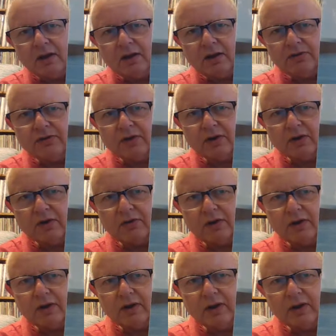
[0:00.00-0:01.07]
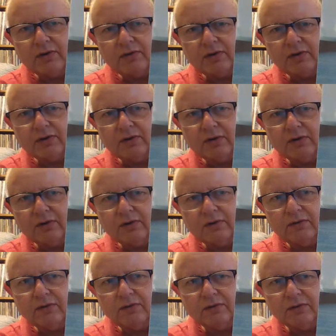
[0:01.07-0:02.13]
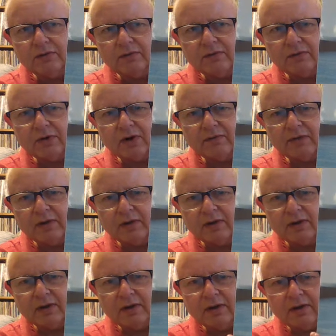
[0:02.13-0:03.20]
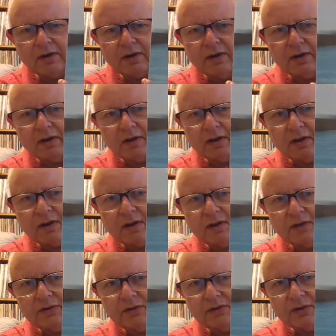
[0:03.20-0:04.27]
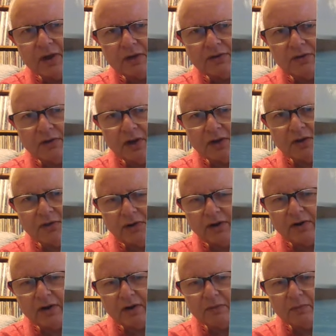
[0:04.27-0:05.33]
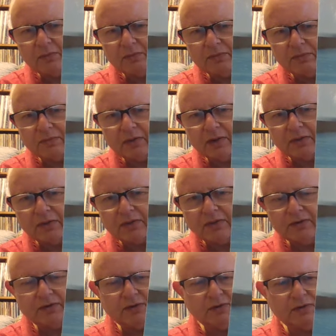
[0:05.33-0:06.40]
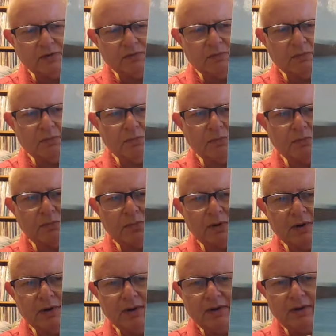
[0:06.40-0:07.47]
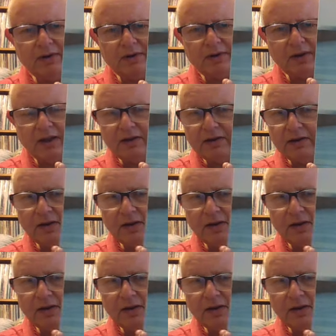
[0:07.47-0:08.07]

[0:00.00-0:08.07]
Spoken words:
Chick Corea and Return to Forever. This is actually a Corea album. I think this is predated,